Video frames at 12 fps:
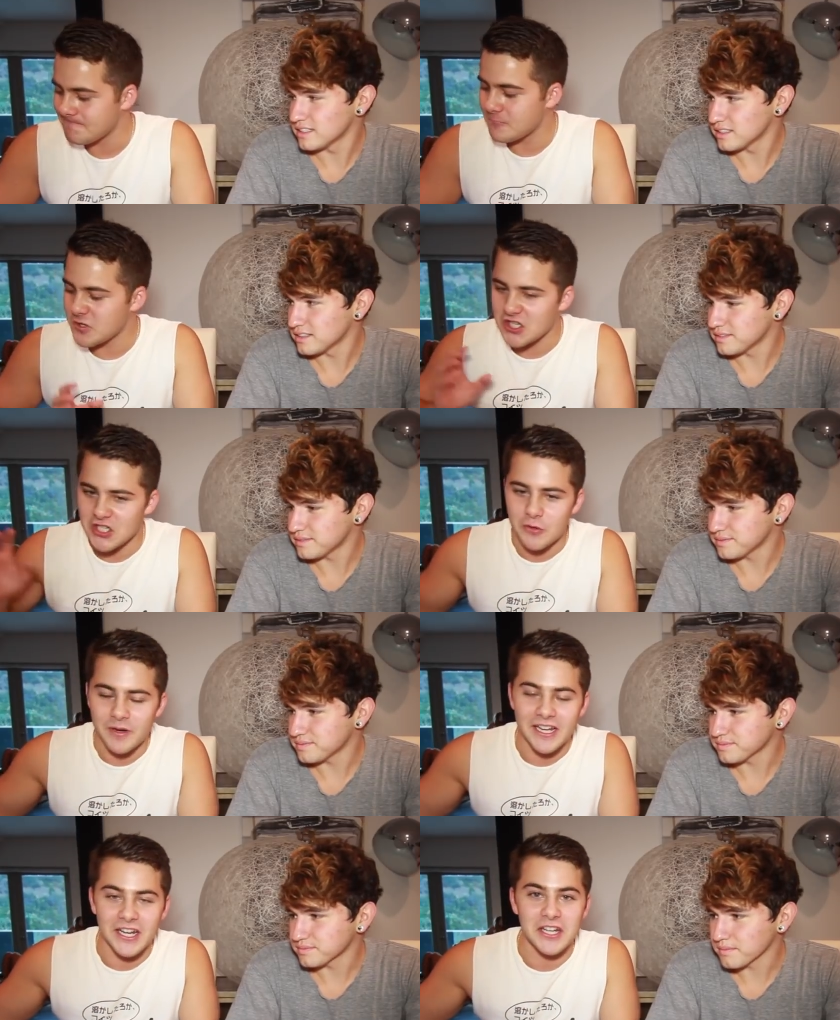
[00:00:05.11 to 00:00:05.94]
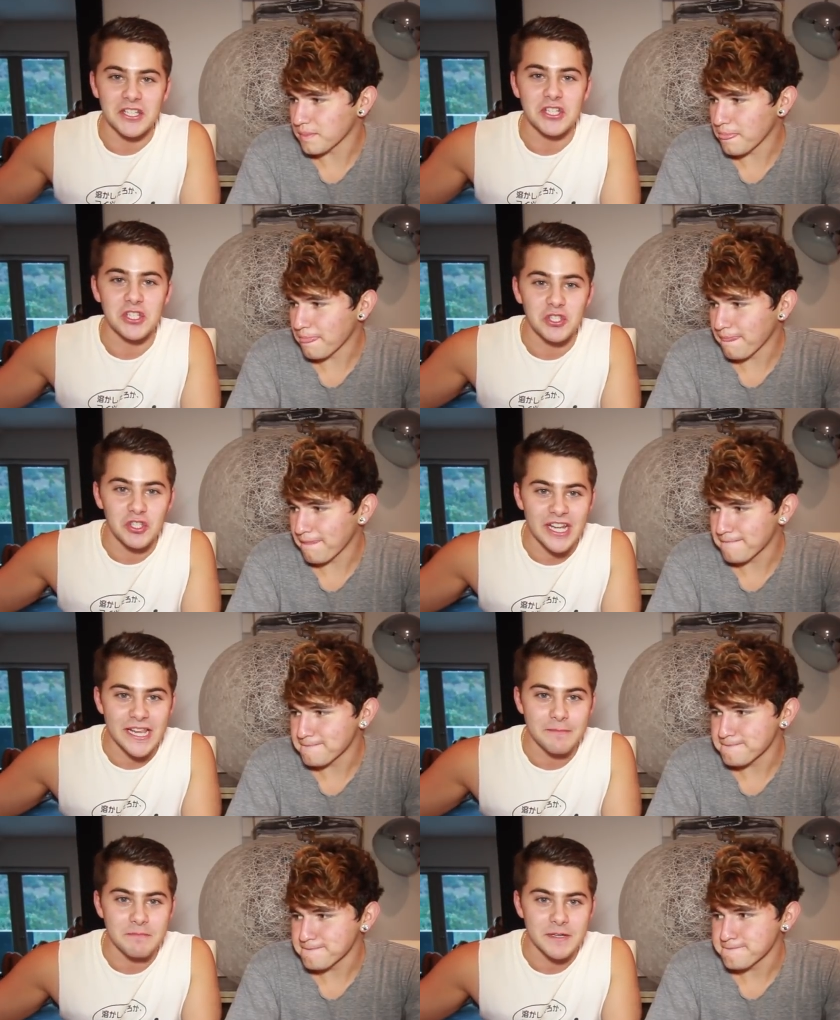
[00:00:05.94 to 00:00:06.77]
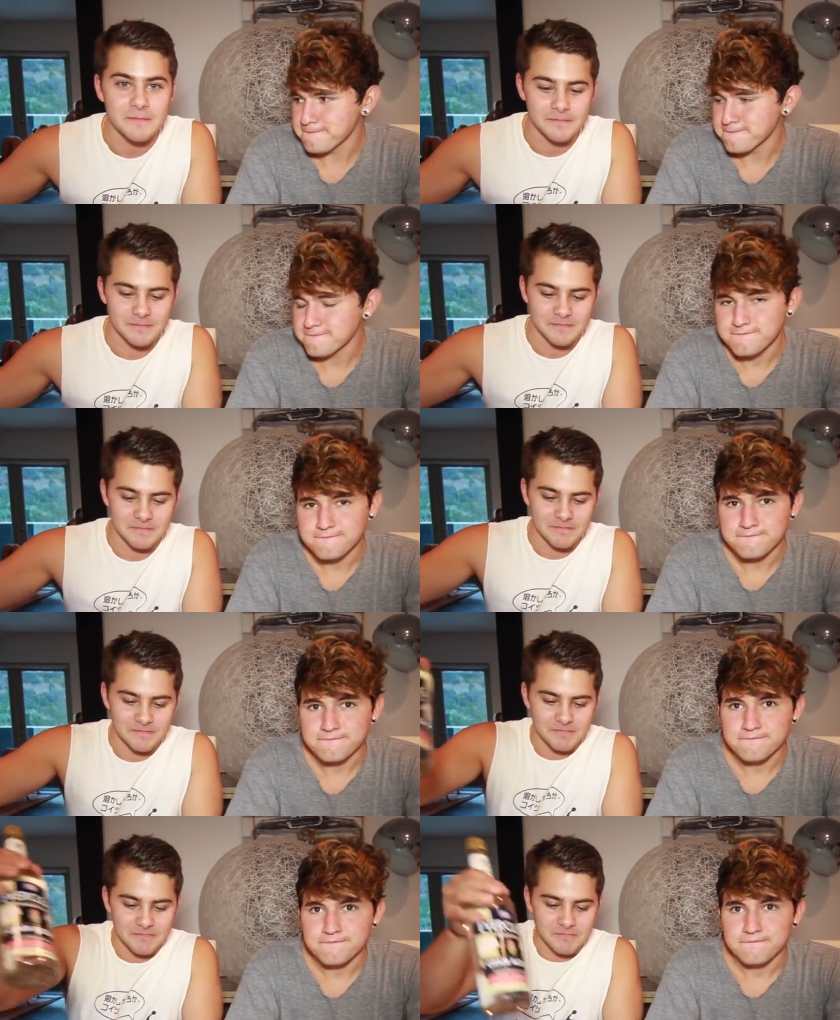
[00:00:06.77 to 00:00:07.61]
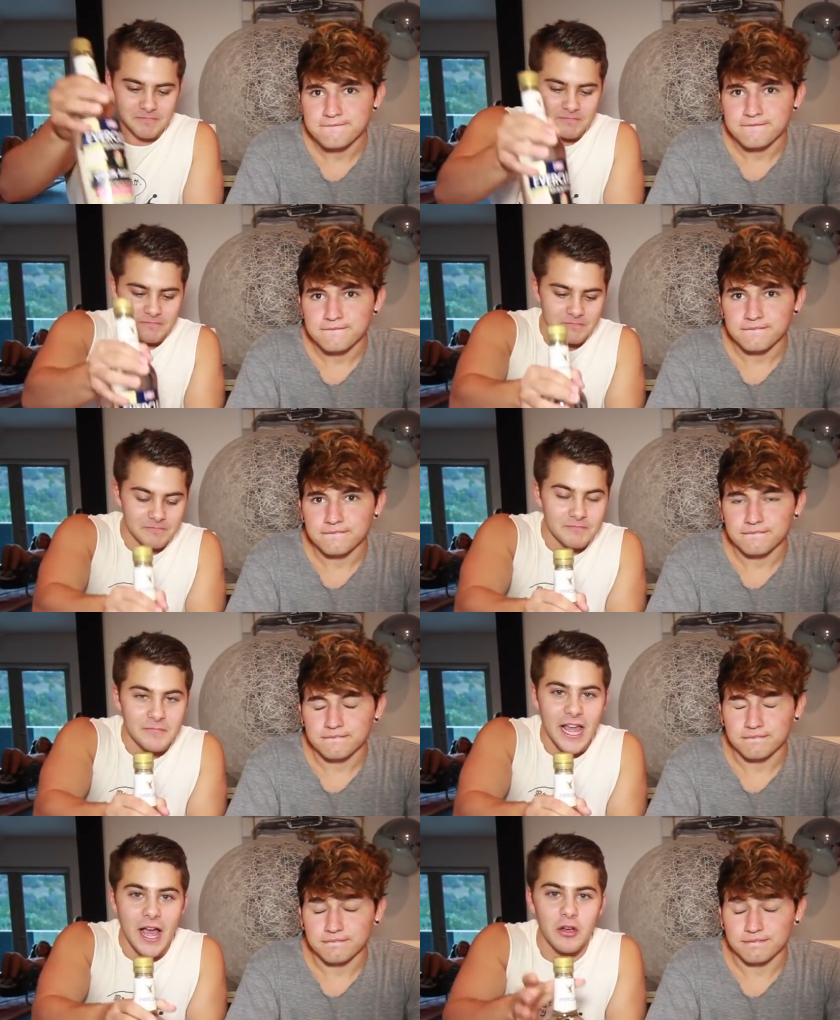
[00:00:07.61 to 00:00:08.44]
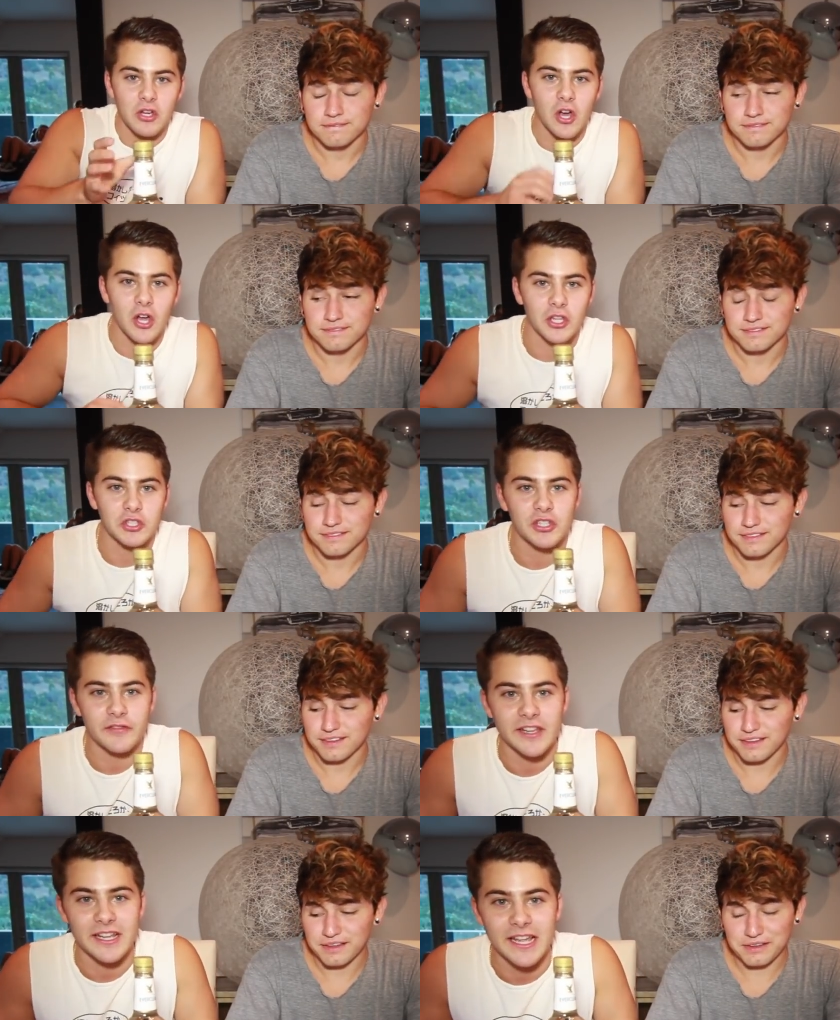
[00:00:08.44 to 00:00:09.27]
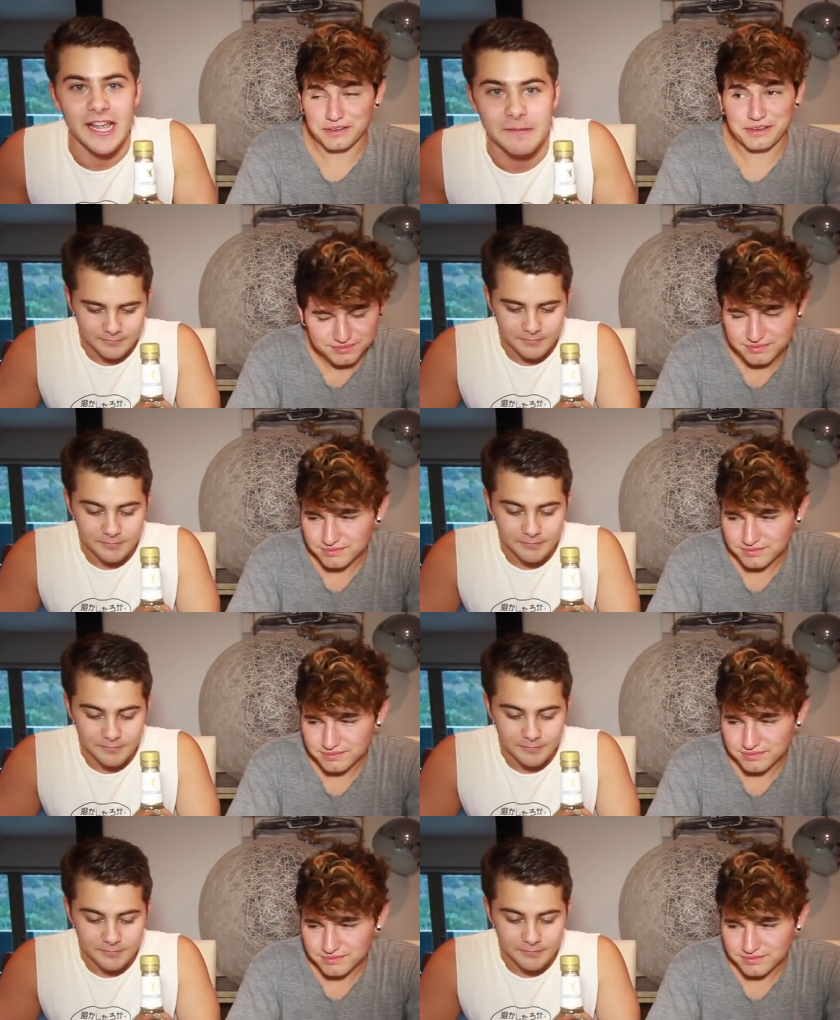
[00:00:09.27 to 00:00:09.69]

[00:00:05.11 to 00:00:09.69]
Speaker 1: we're doing an extreme alcohol trivia game.